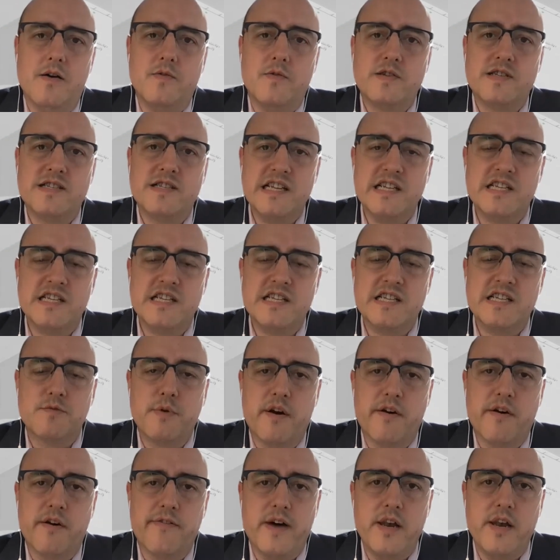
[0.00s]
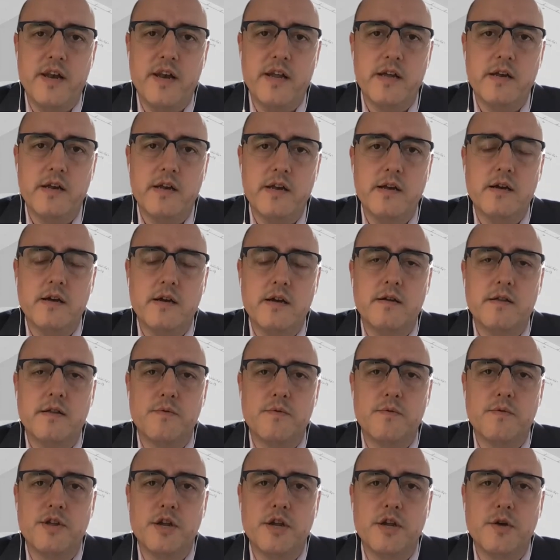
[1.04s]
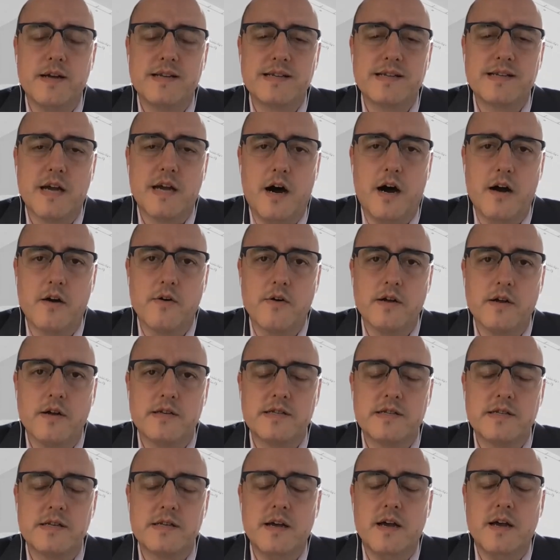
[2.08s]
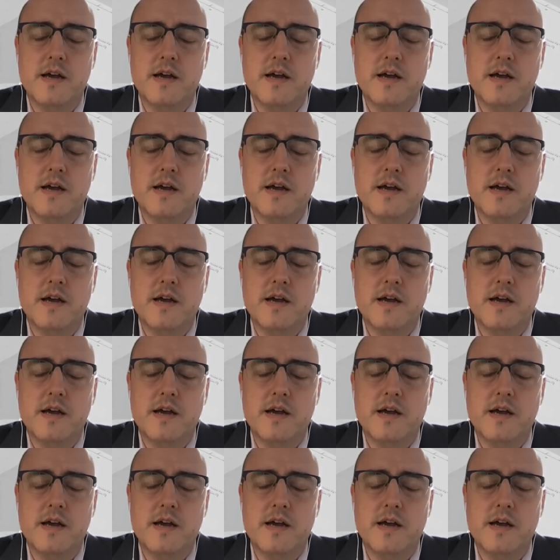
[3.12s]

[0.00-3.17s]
since we are funded through the US Congress,